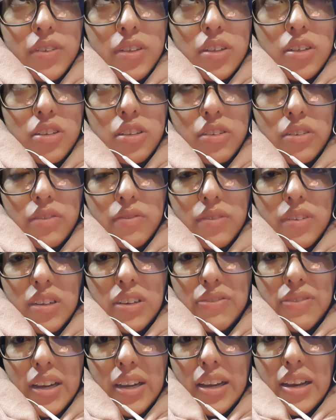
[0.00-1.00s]
or
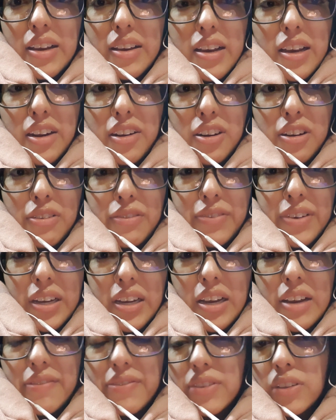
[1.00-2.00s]
if I don't know if I
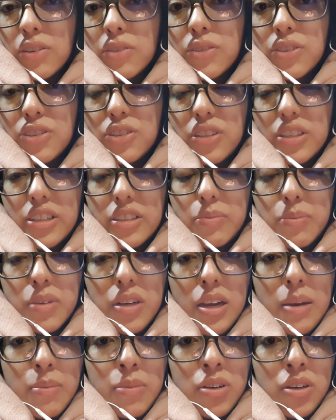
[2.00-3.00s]
have told you this, but
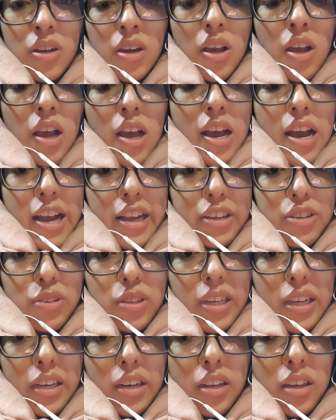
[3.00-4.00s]
I'm on
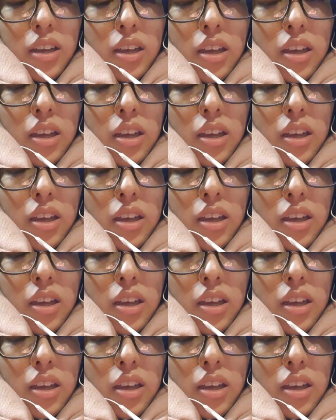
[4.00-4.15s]
Accutane,